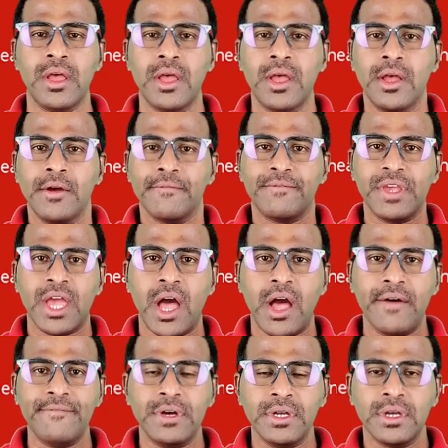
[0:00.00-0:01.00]
we
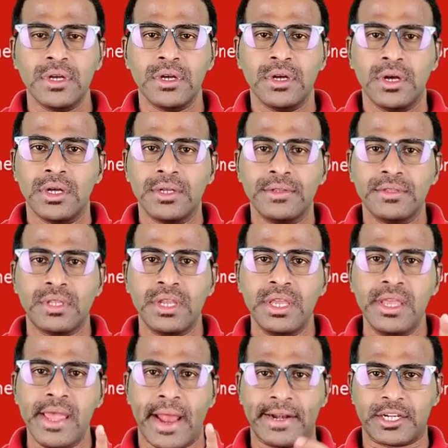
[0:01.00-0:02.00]
have 3
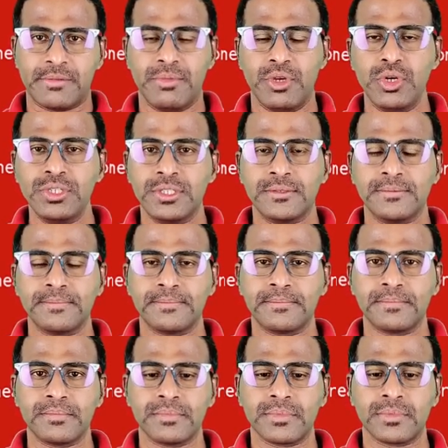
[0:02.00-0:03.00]
attributes,
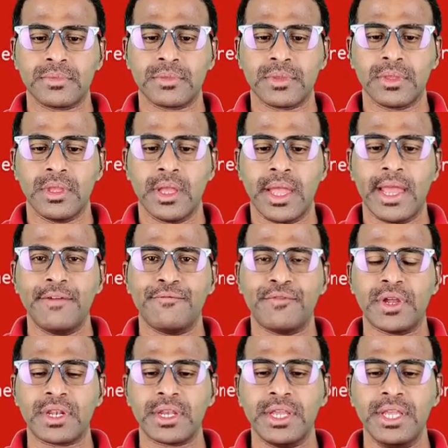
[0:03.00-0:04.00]
and
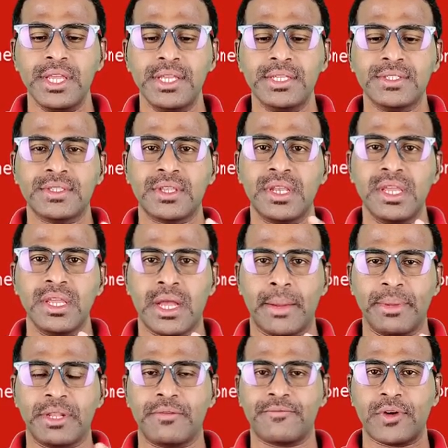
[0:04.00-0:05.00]
for each
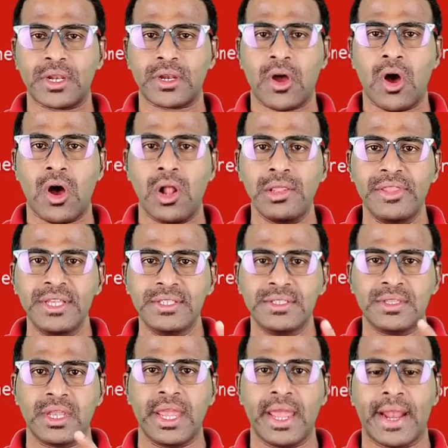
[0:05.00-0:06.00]
all these
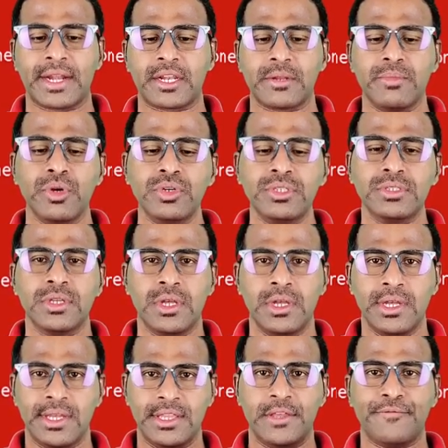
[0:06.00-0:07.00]
three attributes
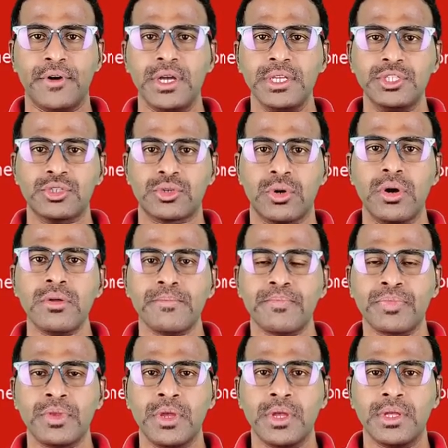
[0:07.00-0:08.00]
in the first row,
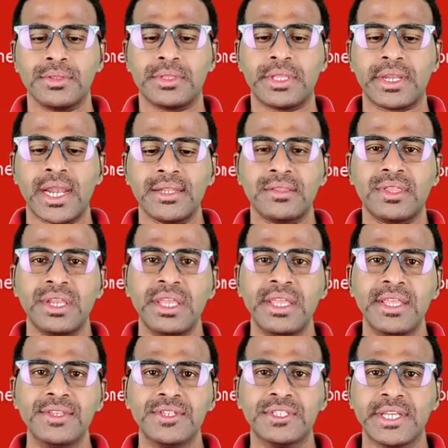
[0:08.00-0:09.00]
there are 3
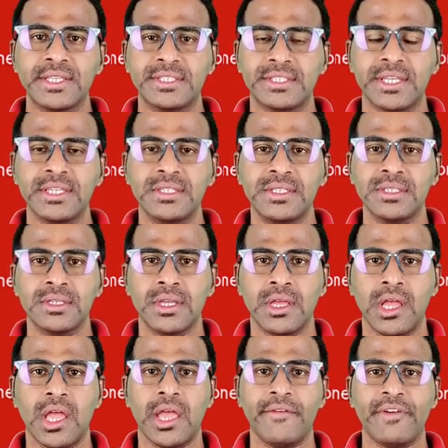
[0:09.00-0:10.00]
instances
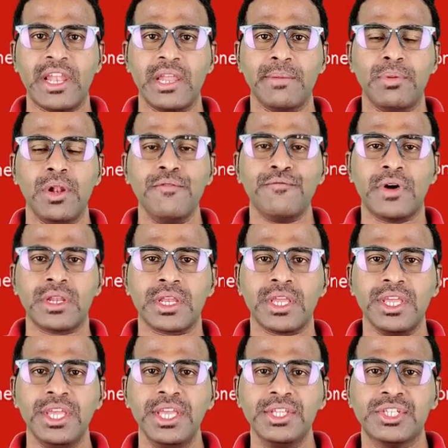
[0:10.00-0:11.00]
available for
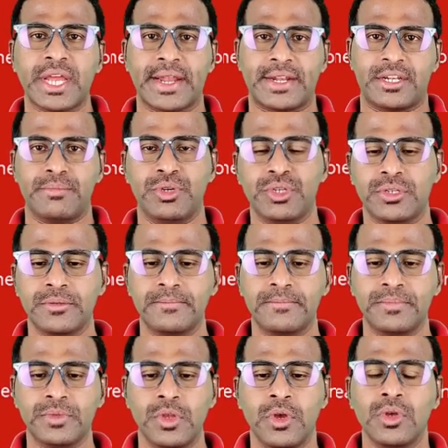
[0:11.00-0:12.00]
each attribute.
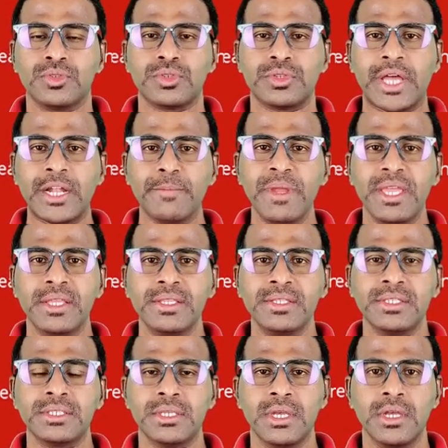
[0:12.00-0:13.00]
So that
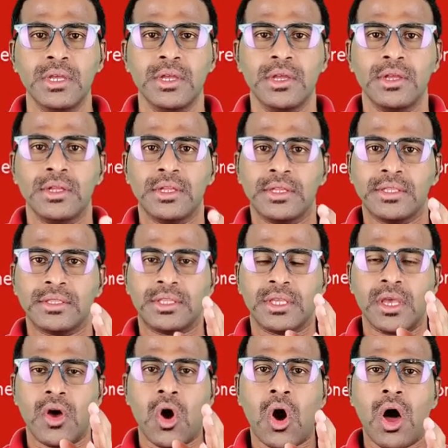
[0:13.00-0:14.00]
means the
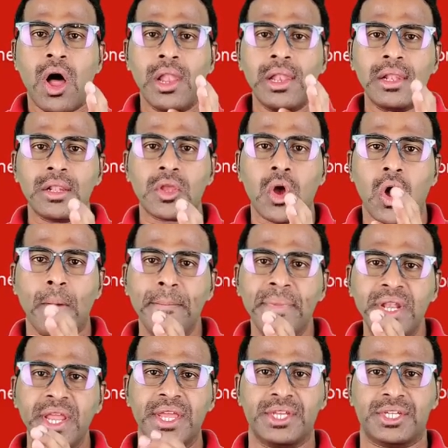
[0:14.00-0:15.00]
all
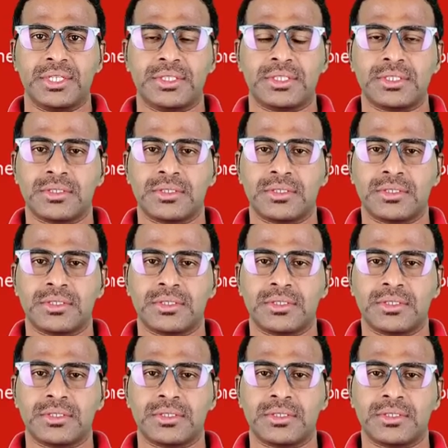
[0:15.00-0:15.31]
combinations